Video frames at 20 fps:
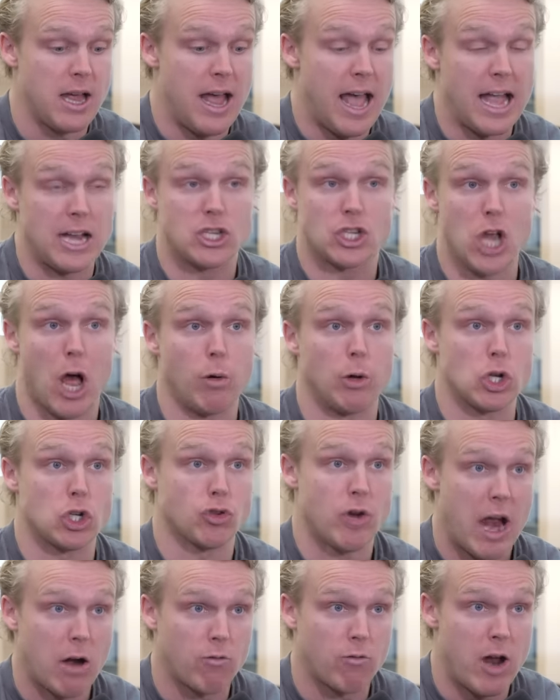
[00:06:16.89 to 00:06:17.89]
a solid
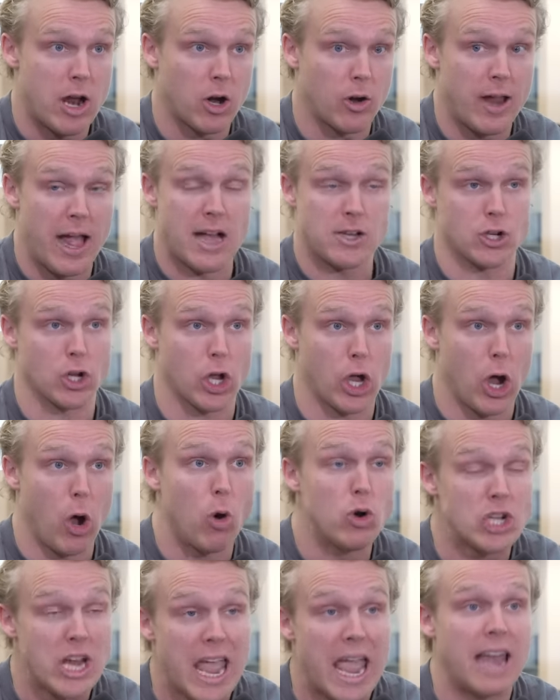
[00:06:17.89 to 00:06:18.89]
track record as a
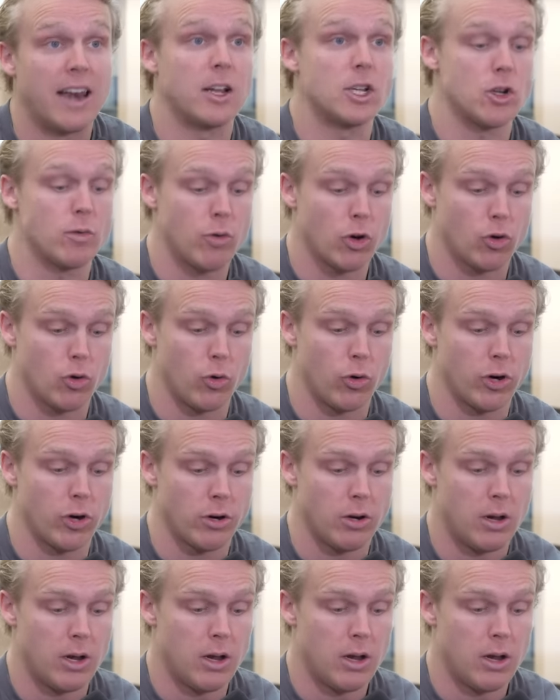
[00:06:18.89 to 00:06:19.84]
coach and as a recruiter,